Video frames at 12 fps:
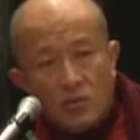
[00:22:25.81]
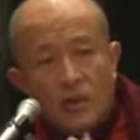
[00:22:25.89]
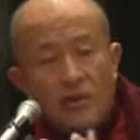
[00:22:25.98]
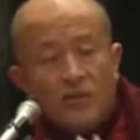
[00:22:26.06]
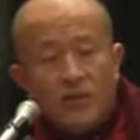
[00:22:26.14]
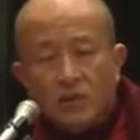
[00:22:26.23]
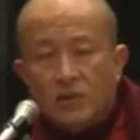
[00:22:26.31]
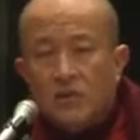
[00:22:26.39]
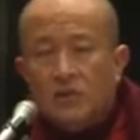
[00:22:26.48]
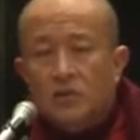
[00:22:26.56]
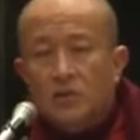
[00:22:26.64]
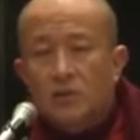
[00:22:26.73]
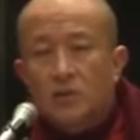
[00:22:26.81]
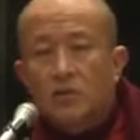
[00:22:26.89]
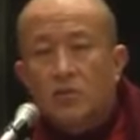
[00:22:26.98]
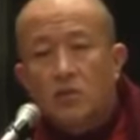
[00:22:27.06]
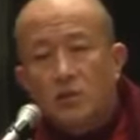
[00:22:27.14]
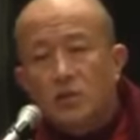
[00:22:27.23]
manifests,
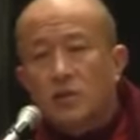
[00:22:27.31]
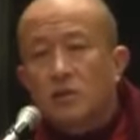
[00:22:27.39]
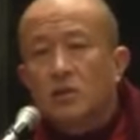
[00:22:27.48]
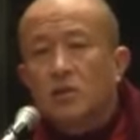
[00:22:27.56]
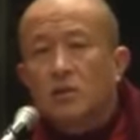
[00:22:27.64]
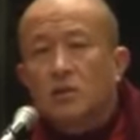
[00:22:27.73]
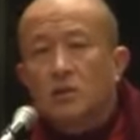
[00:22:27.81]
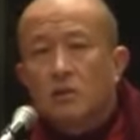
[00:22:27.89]
which